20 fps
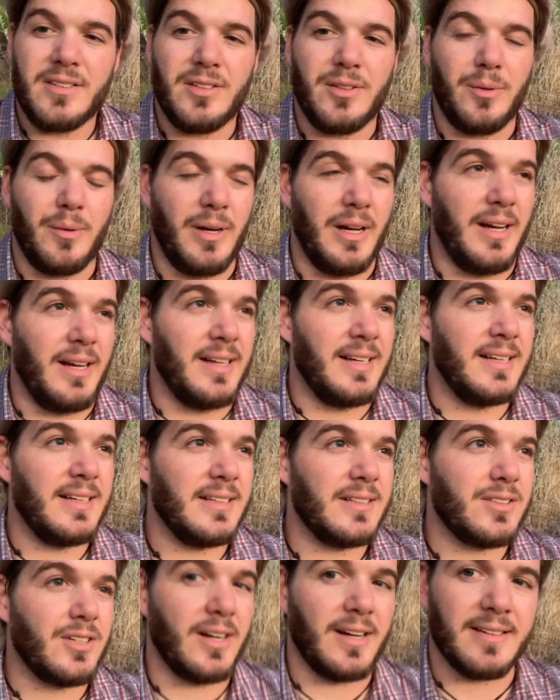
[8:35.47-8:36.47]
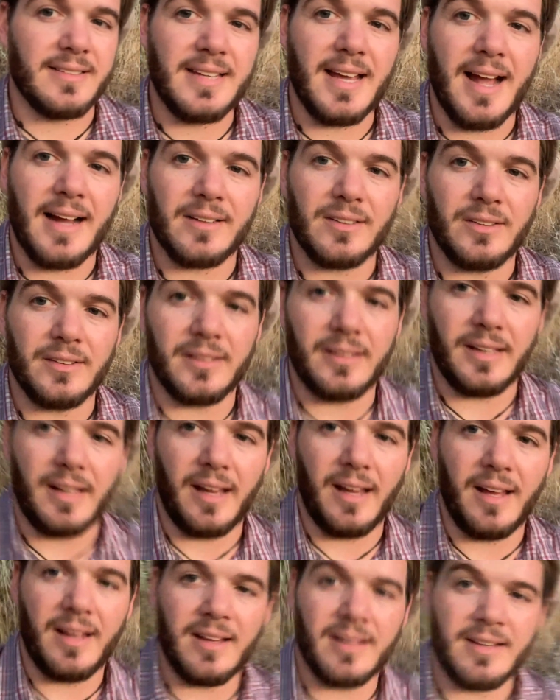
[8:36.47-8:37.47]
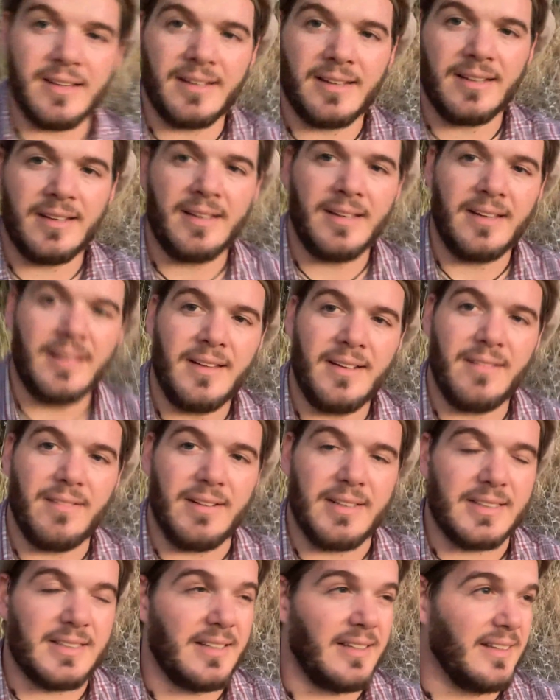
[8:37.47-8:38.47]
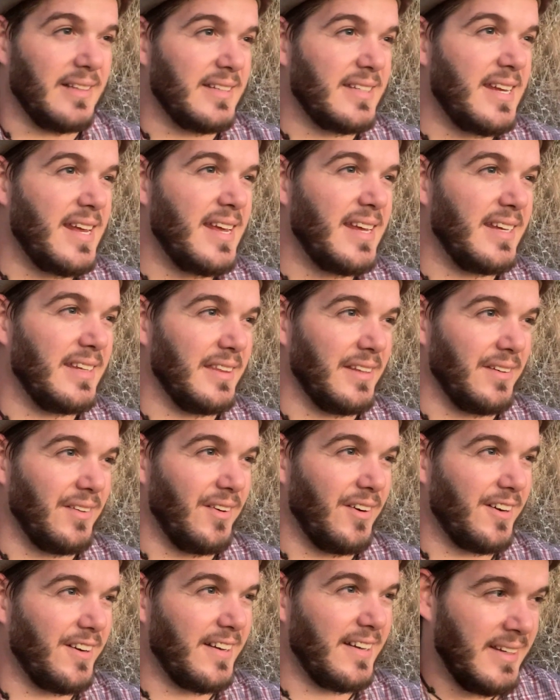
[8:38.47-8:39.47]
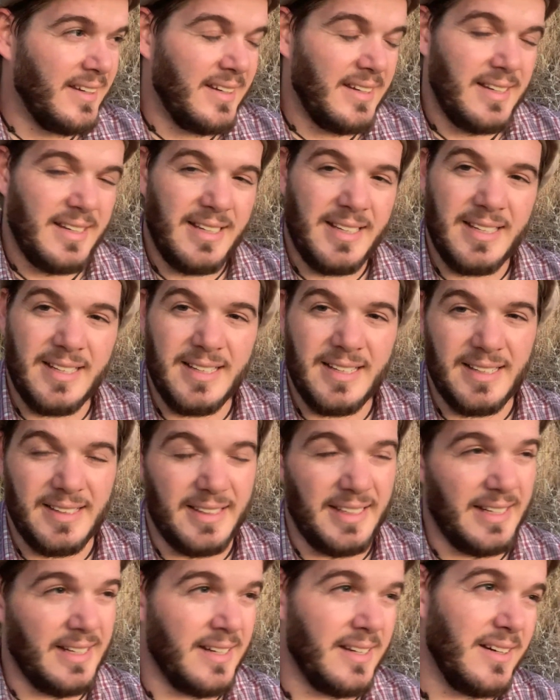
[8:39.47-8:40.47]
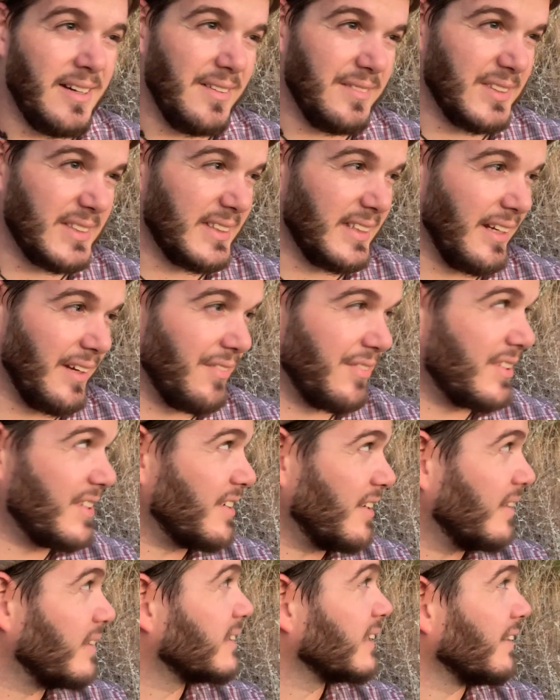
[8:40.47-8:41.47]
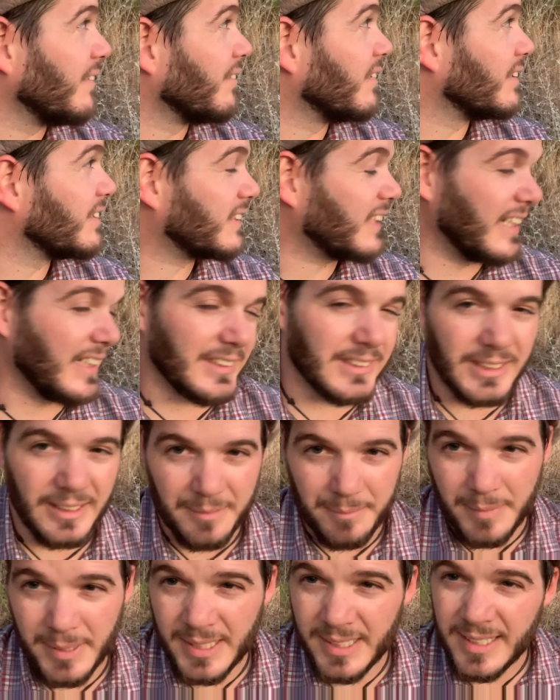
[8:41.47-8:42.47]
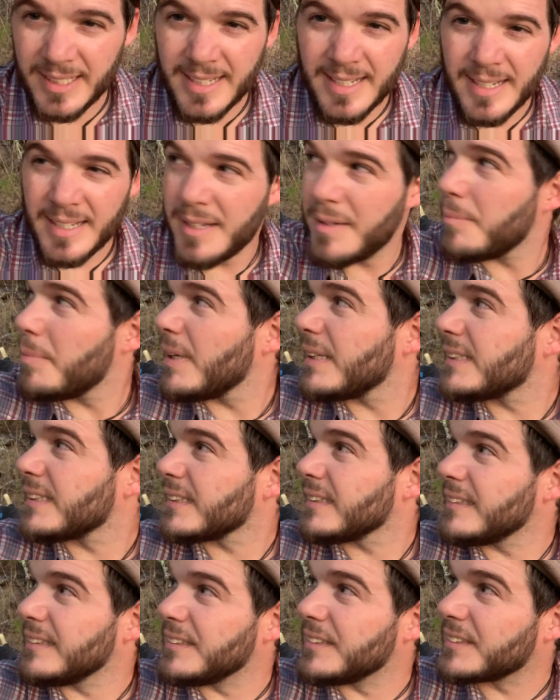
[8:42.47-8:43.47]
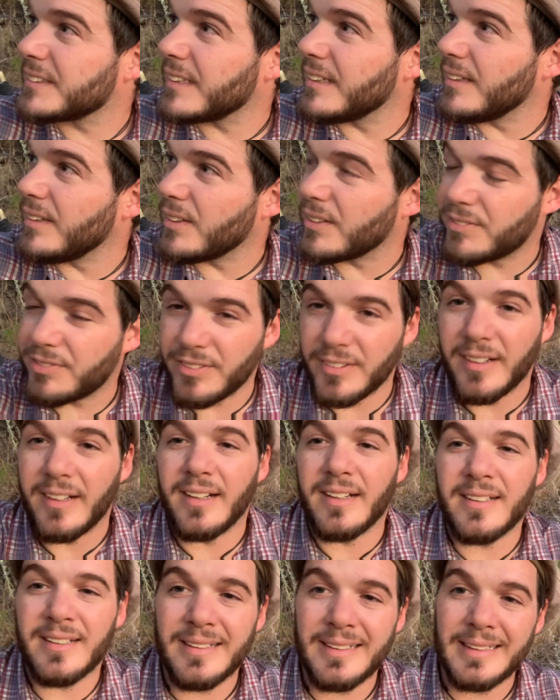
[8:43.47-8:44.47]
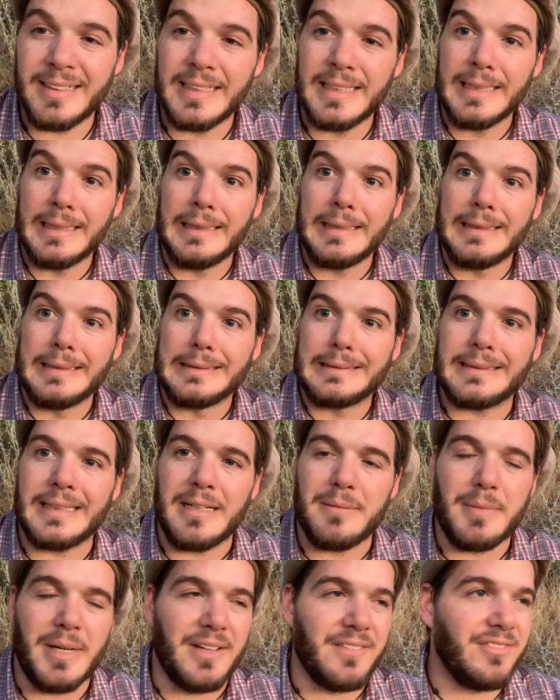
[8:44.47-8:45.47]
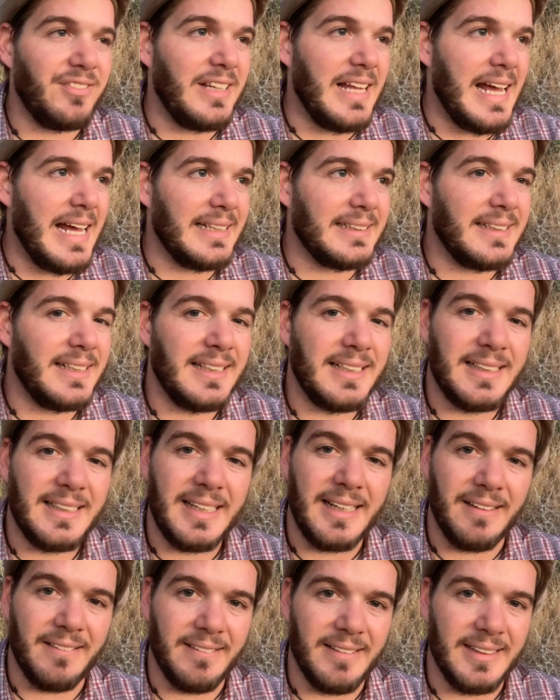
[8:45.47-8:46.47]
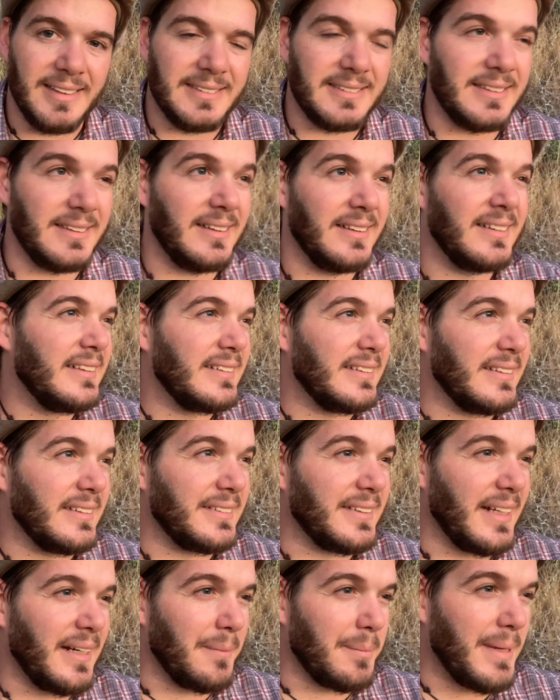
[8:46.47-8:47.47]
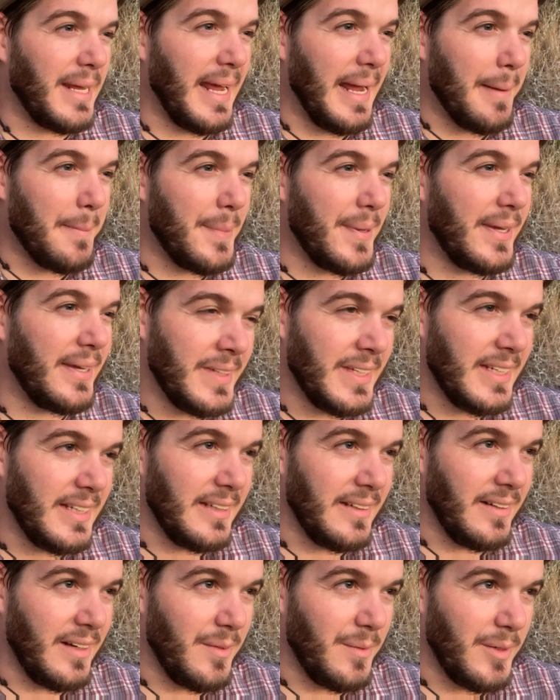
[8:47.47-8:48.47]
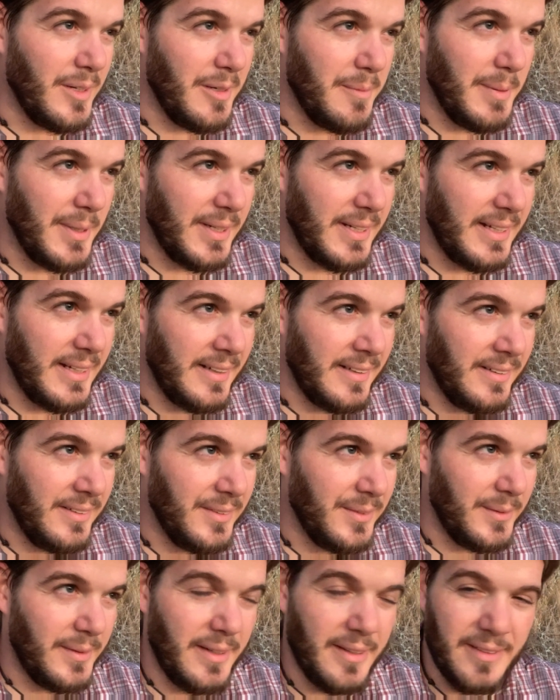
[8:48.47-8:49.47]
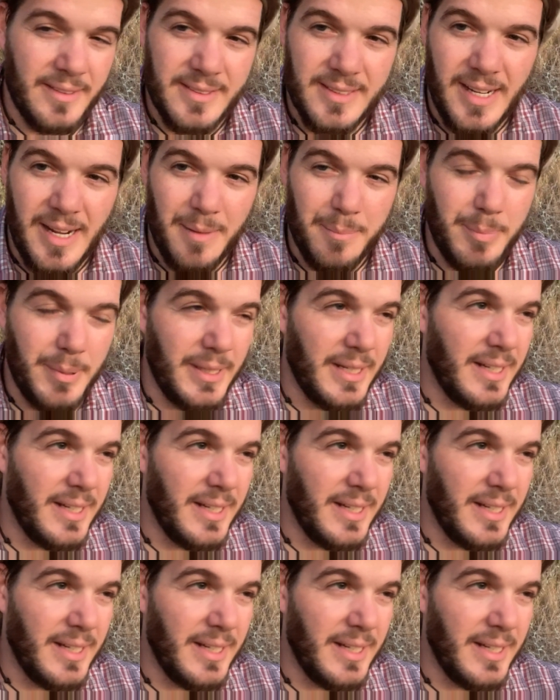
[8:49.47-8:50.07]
to try to tackle the rest of this in the dark. And then obviously if it starts getting real sketchy, I'm basically just going to look for a semi-flat area to just set up camp and not worry about getting all the way to the top.